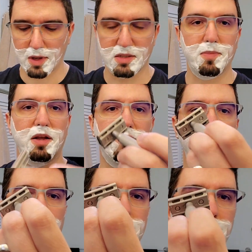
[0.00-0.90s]
Yes, plate
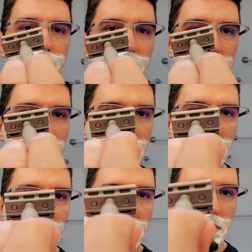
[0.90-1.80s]
4. As you
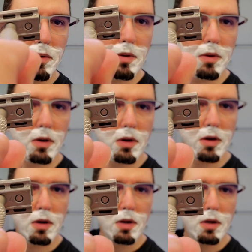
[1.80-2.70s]
can
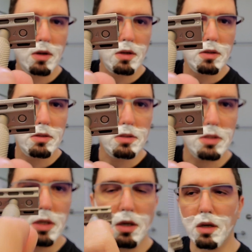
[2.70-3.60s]

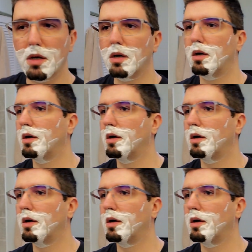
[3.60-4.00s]
see here.